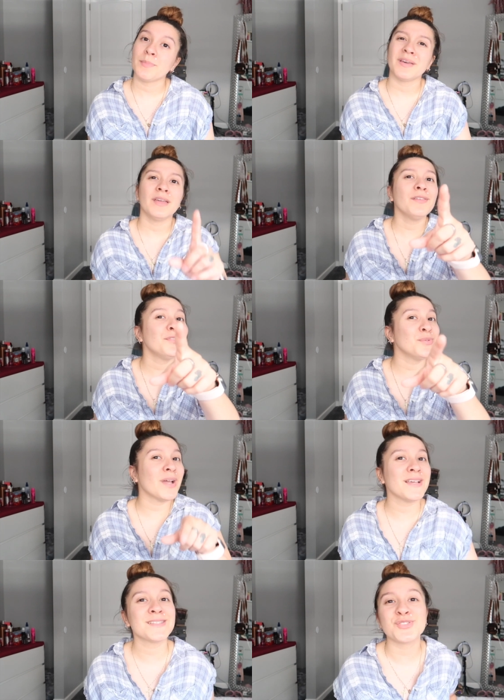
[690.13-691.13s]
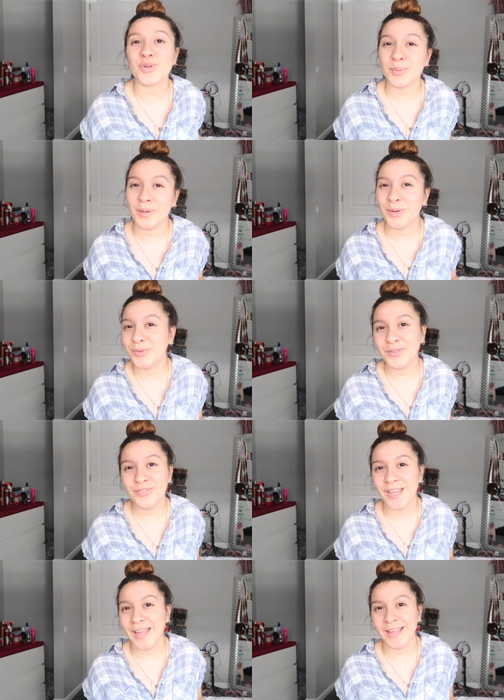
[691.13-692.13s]
But if you guys join my
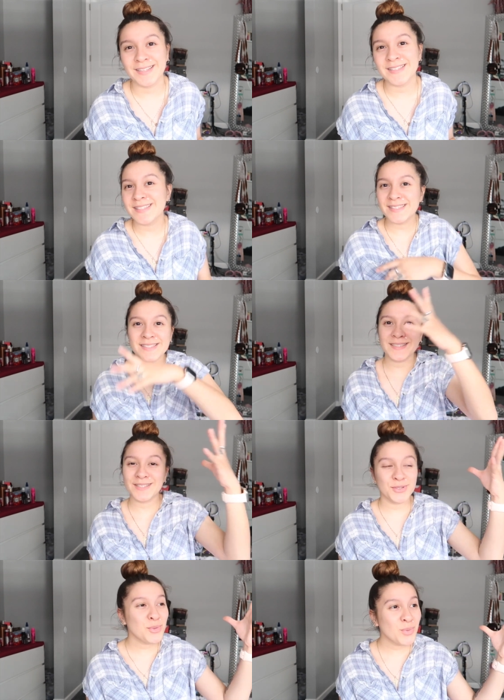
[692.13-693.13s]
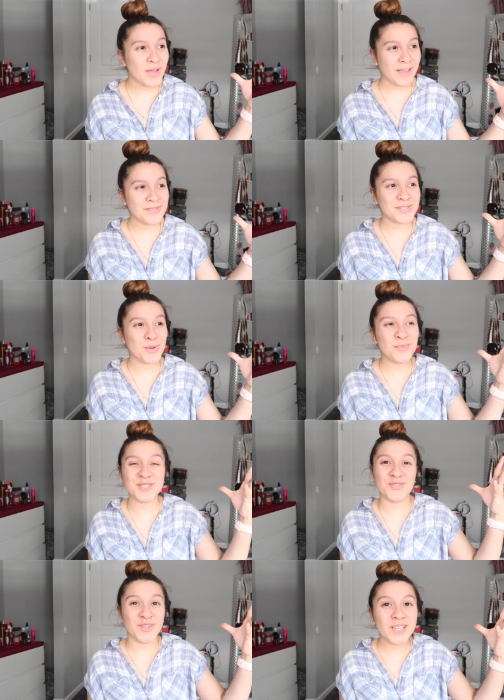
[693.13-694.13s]
OnlyFans, you will have so
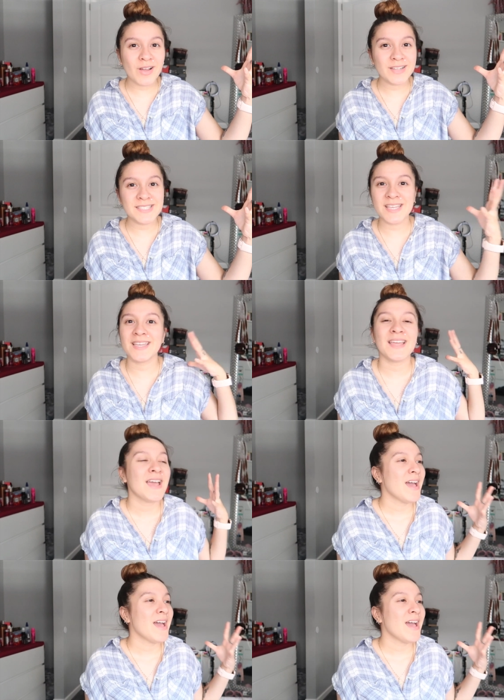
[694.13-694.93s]
much fee content.